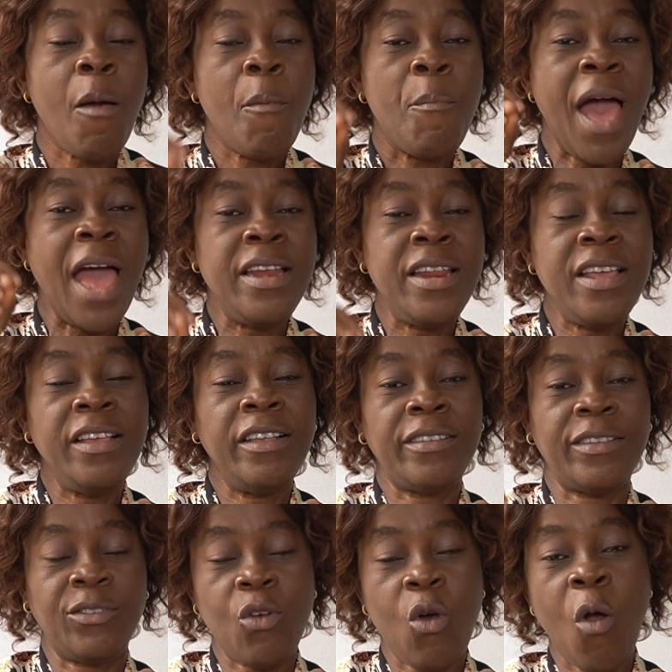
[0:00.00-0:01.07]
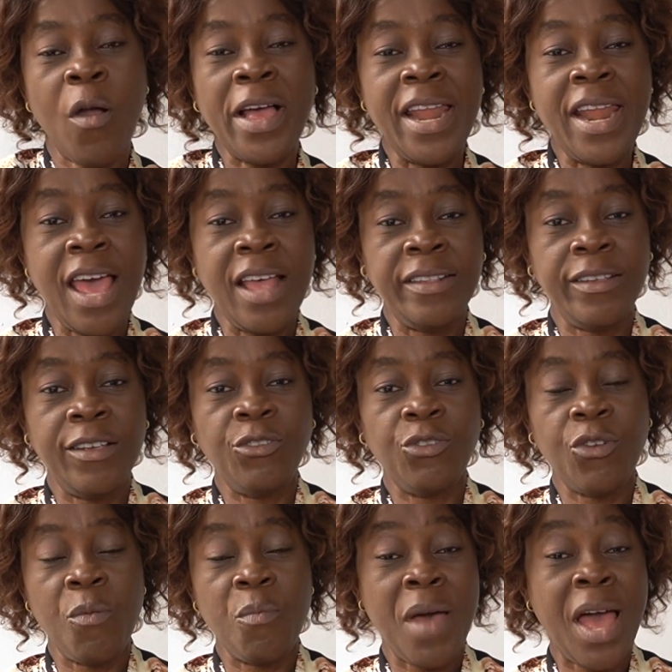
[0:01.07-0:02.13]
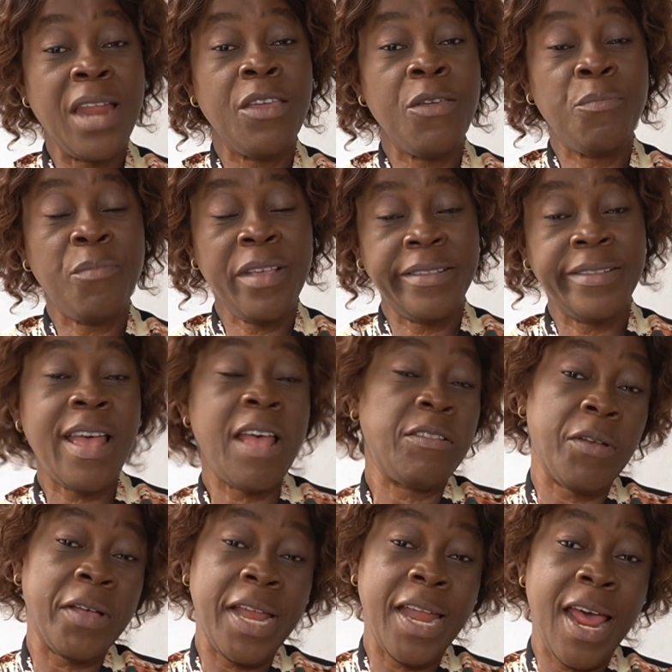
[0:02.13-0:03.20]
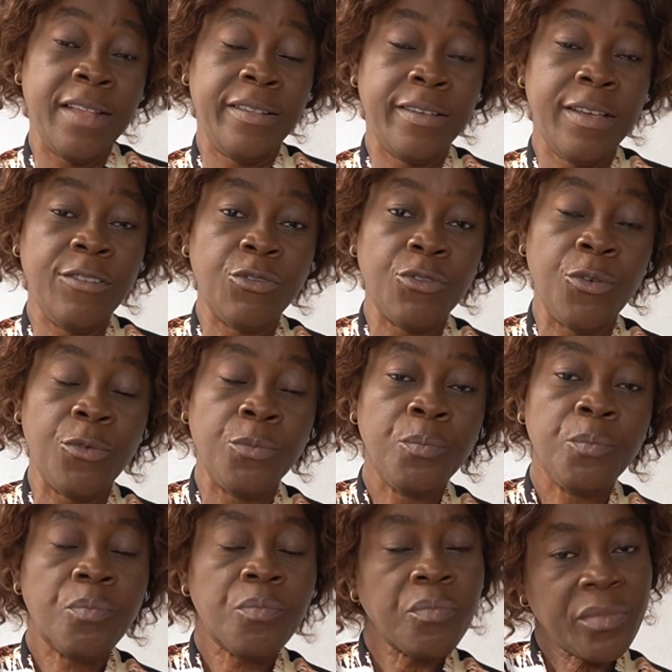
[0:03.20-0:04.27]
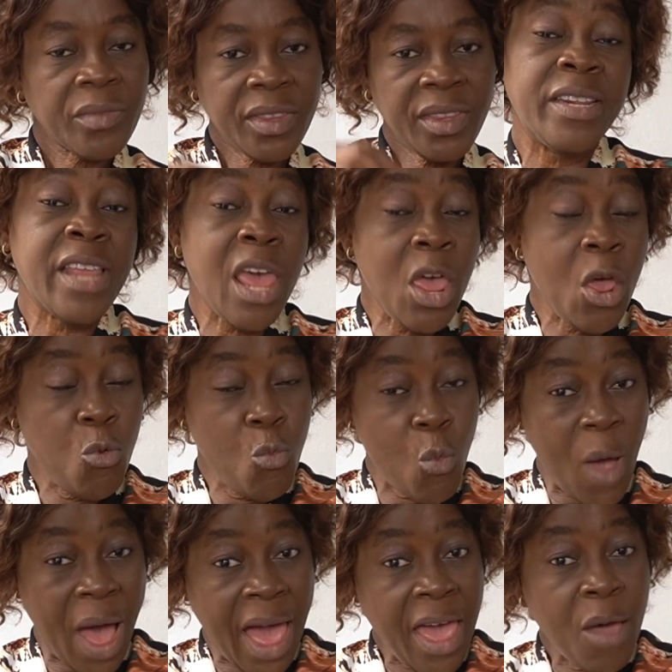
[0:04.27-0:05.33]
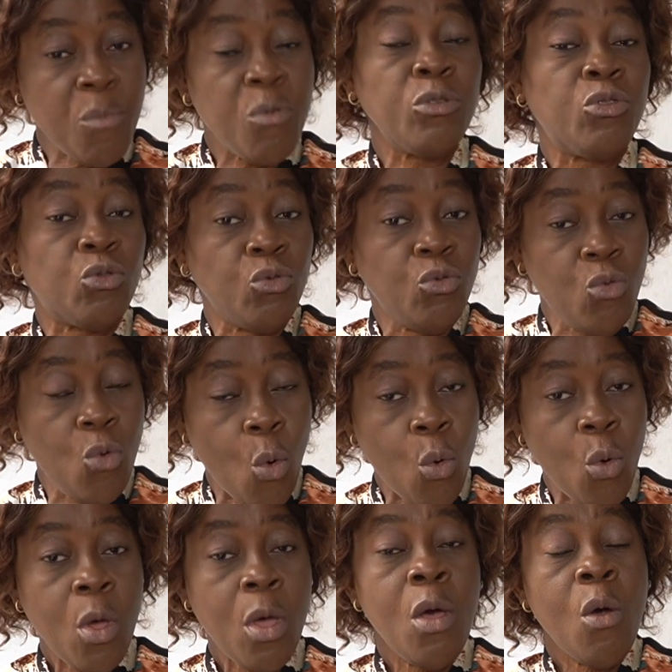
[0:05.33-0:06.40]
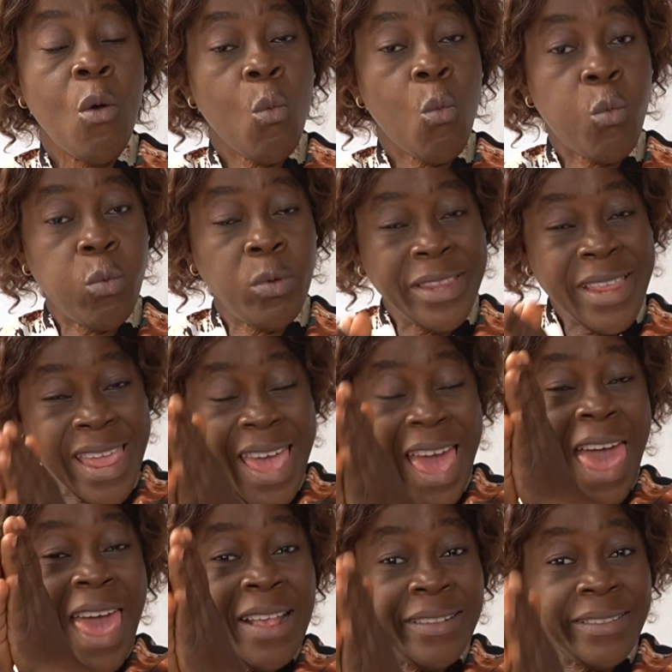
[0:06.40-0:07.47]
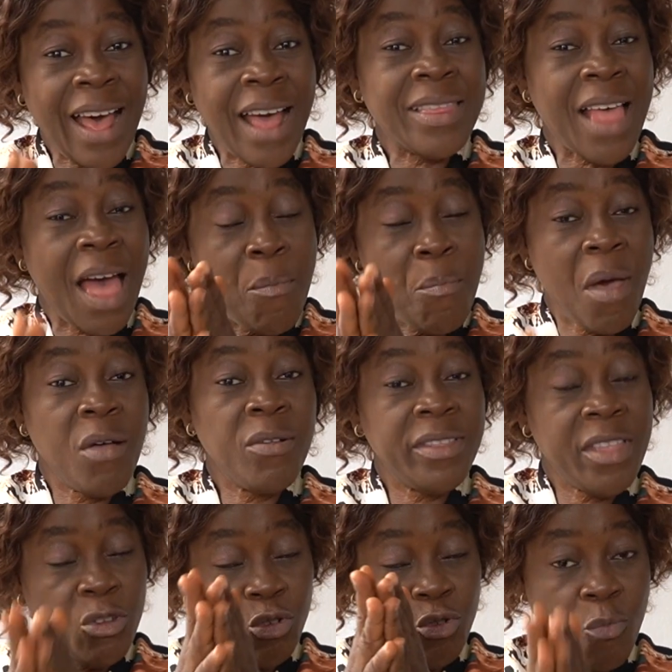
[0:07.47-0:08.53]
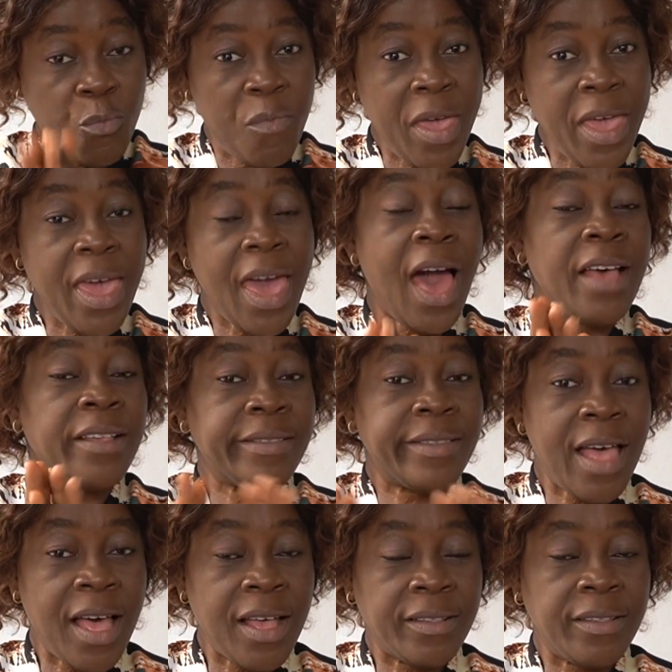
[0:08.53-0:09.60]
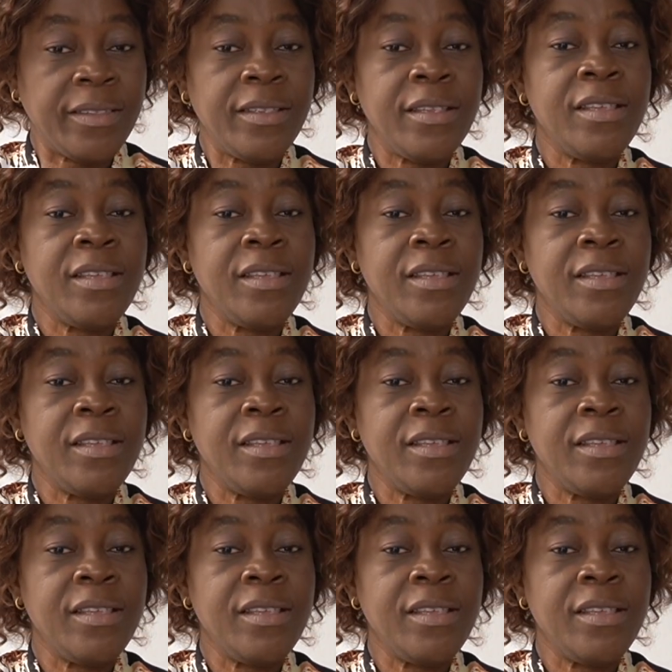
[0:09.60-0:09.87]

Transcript: by this organization, by the business organization. They are able to know the exact amount they should pay as tax.